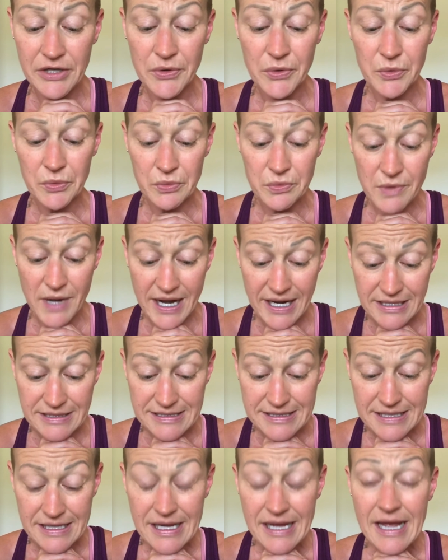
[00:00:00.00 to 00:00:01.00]

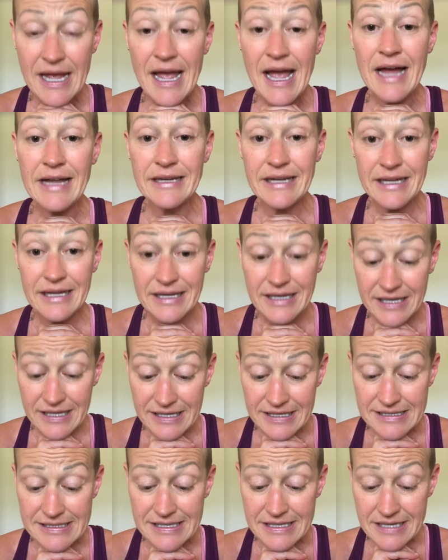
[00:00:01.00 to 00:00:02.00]
rate. And it
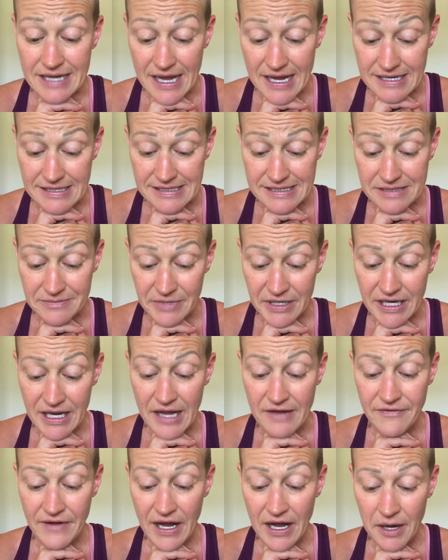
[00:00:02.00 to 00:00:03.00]
is an estimate
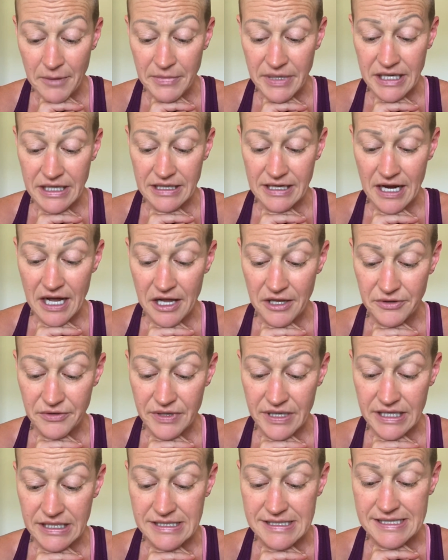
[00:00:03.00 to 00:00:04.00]
of how many
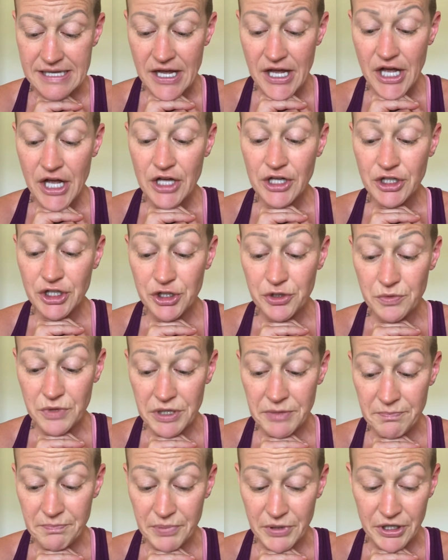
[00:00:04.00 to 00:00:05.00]
calories you
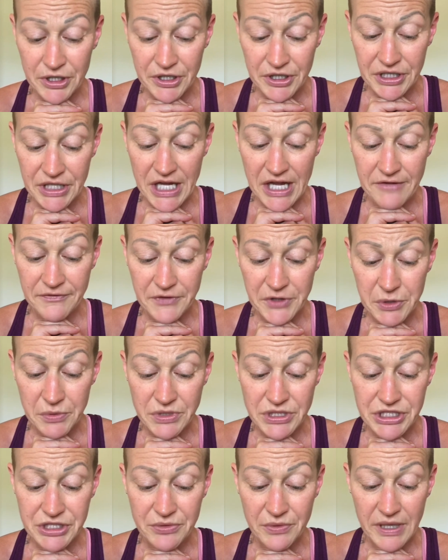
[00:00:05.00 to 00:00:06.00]
would burn if you
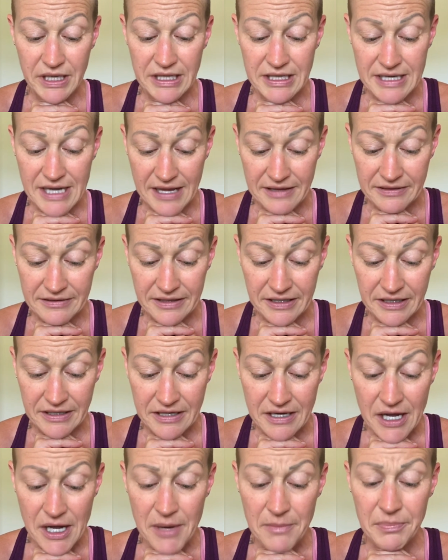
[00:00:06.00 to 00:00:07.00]
were doing
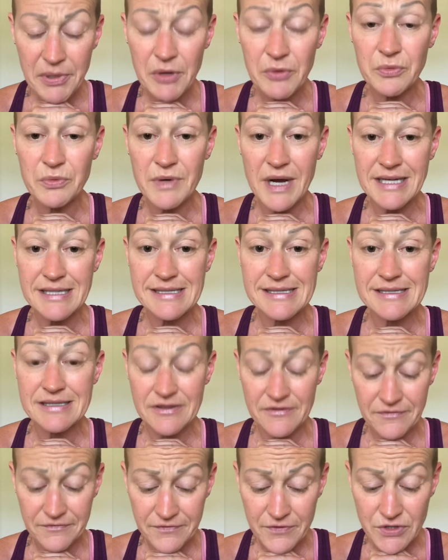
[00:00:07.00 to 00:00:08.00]
nothing but rest
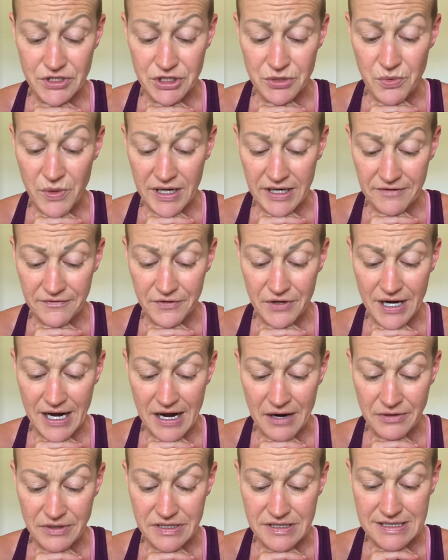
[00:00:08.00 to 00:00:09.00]
for 24
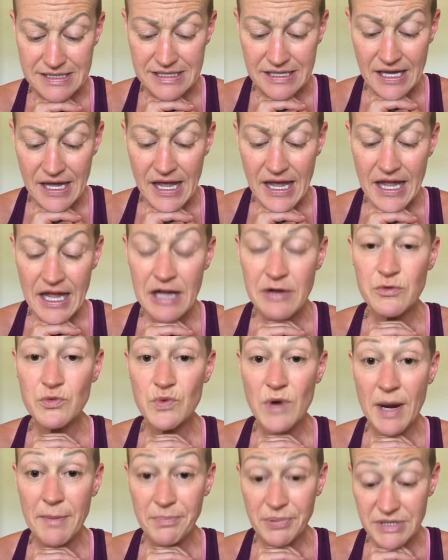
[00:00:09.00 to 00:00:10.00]
hours. It
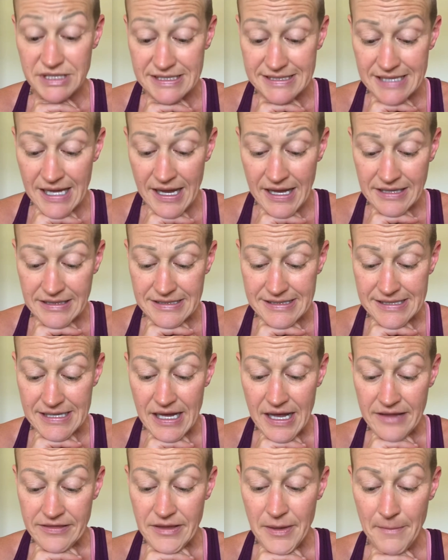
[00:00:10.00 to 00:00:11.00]
represents
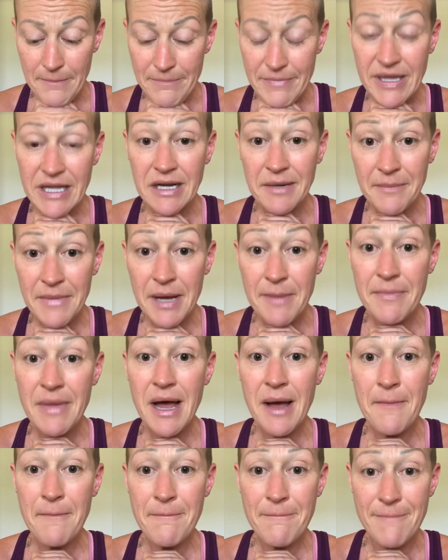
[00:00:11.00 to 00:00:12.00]
the minimum
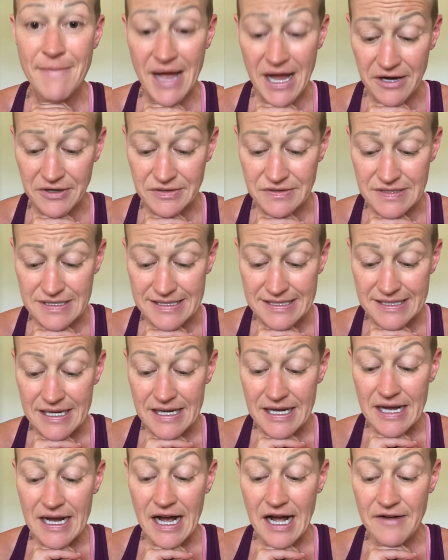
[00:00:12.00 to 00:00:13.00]
amount
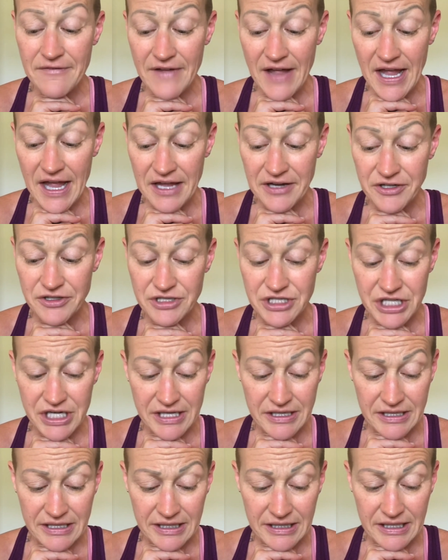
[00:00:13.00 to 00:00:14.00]
of energy
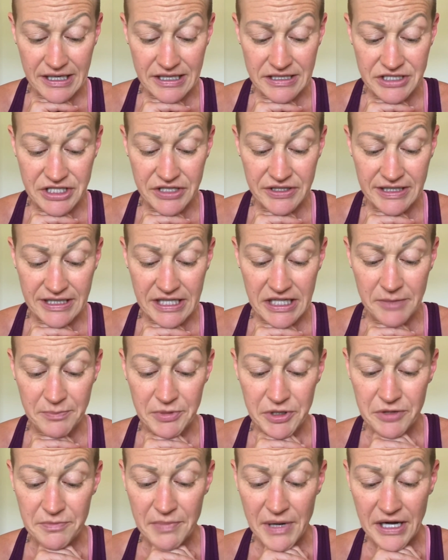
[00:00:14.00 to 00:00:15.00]
needed to keep
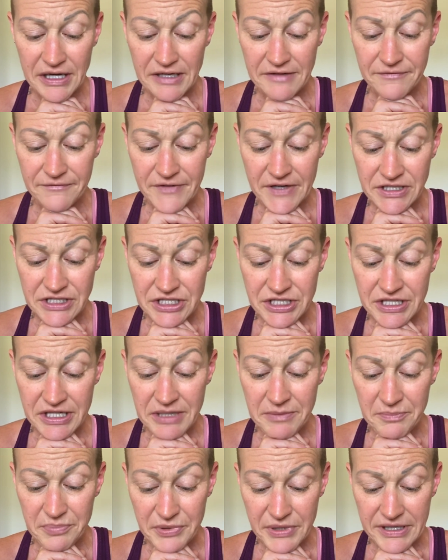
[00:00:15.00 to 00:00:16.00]
your body
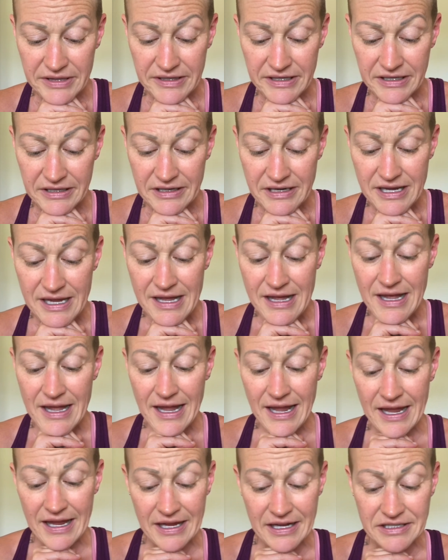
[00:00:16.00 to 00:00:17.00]
functioning, breathing,
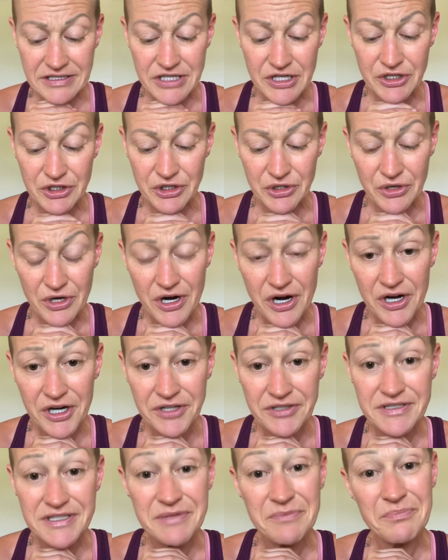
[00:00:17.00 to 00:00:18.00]
and your
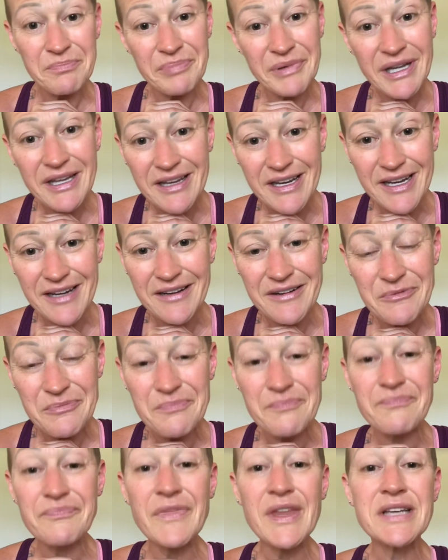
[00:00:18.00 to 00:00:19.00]
heart beating.
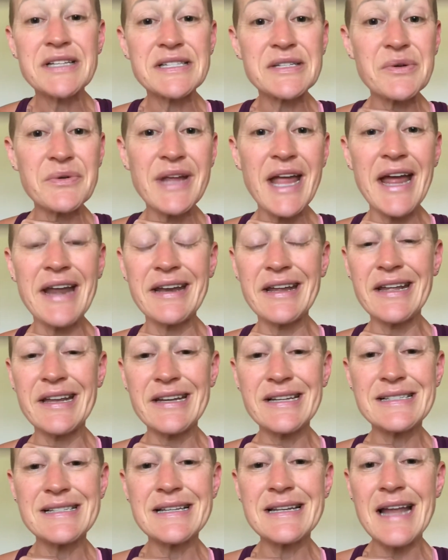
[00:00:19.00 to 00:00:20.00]
So again, it
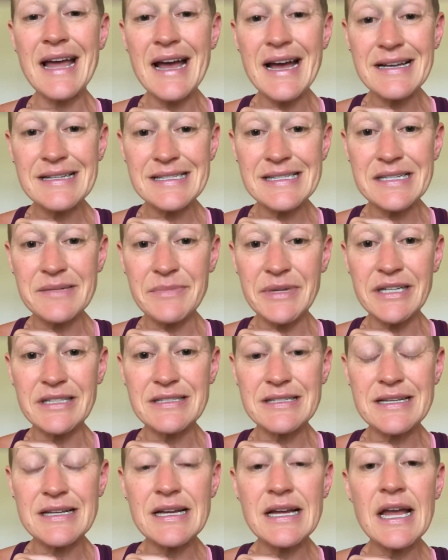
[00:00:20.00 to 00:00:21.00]
is an
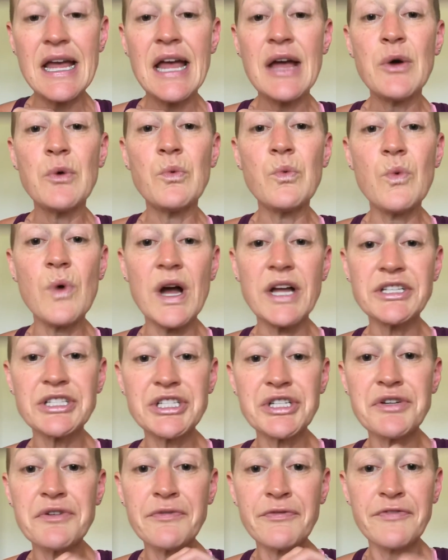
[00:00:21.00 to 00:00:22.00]
estimate. Once
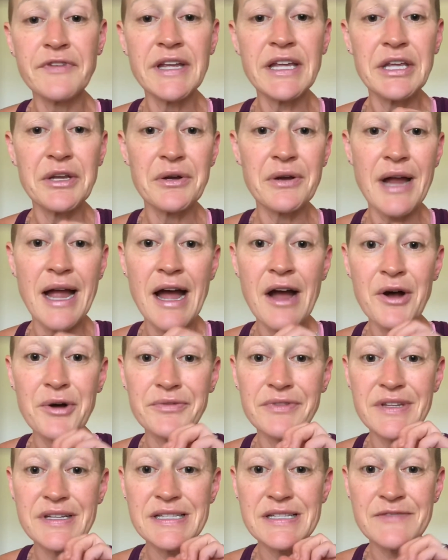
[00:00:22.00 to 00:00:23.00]
you figure
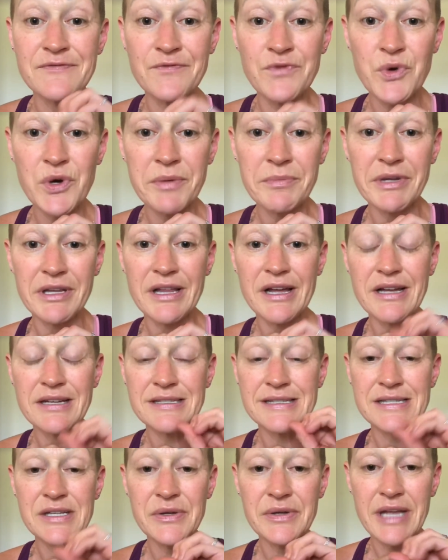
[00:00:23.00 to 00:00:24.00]
out this formula,
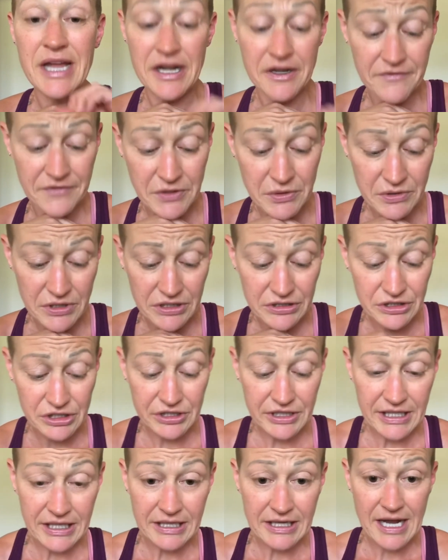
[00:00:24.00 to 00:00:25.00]
so again, if you are
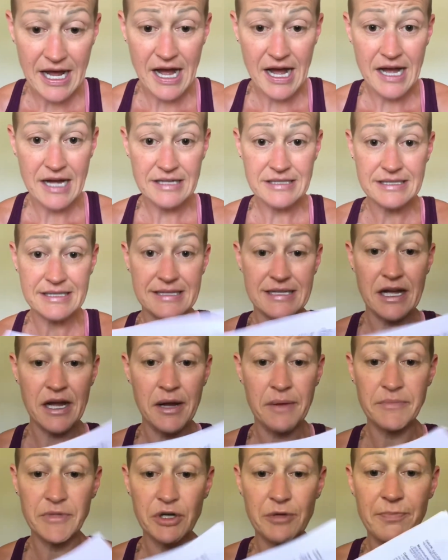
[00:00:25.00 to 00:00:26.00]
looking at
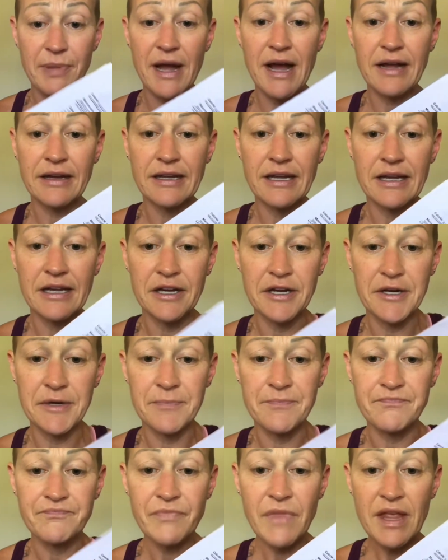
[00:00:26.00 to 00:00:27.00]
your packet
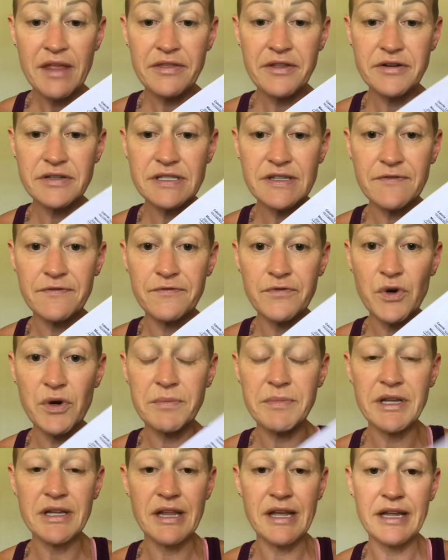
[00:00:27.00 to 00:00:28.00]
here, there's a
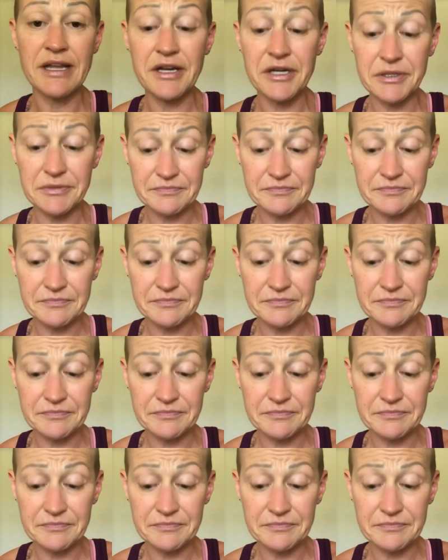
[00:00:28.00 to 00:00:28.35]
formula here.